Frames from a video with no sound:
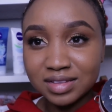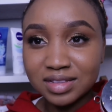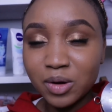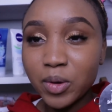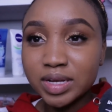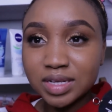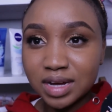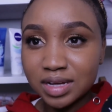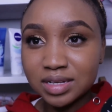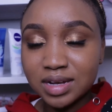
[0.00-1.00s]
white
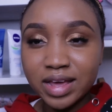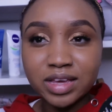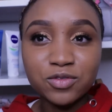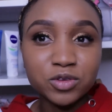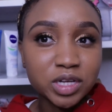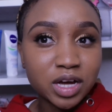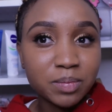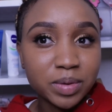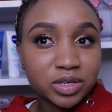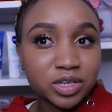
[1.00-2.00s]
cast. Like, if you take a
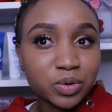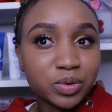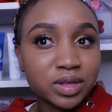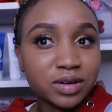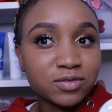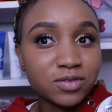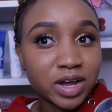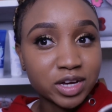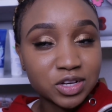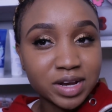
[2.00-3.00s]
picture with a
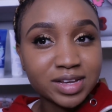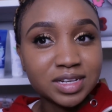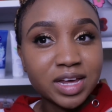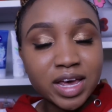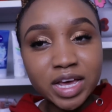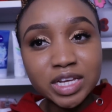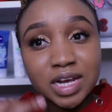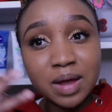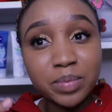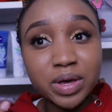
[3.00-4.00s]
flashlight, it will
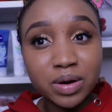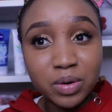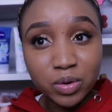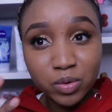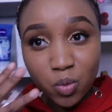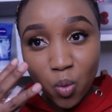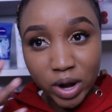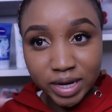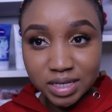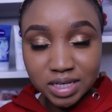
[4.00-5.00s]
appear
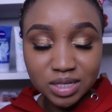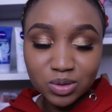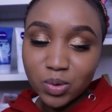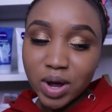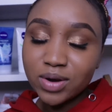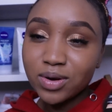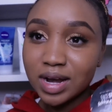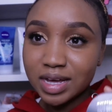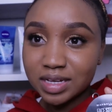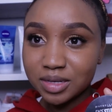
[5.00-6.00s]
white, so I don't
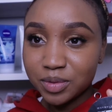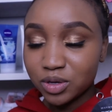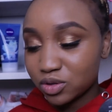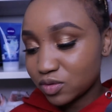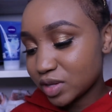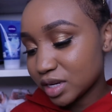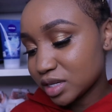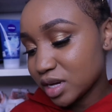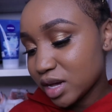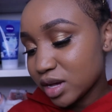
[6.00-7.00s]
like it because of that.
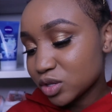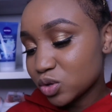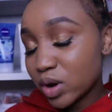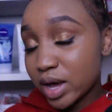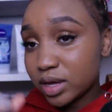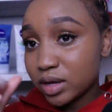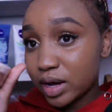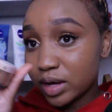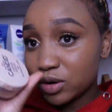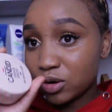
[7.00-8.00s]
So I
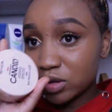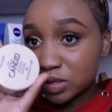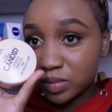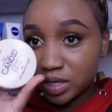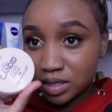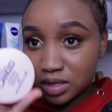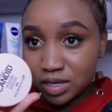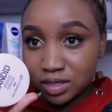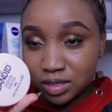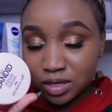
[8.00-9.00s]
always mix
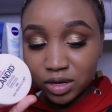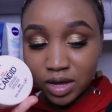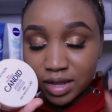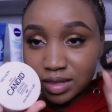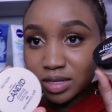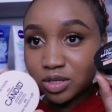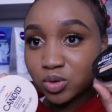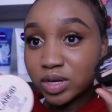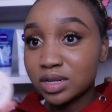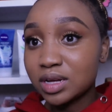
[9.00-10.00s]
this and this to
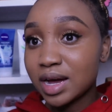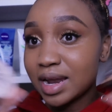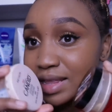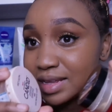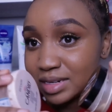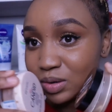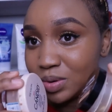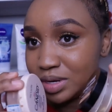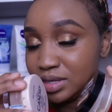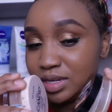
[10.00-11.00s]
get the color that I
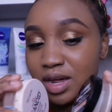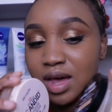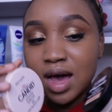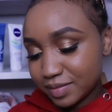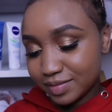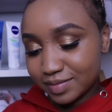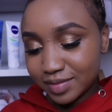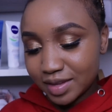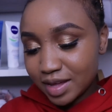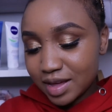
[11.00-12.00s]
want.
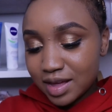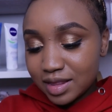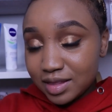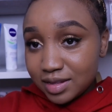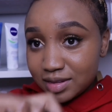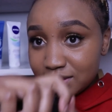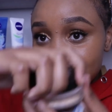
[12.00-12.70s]
This is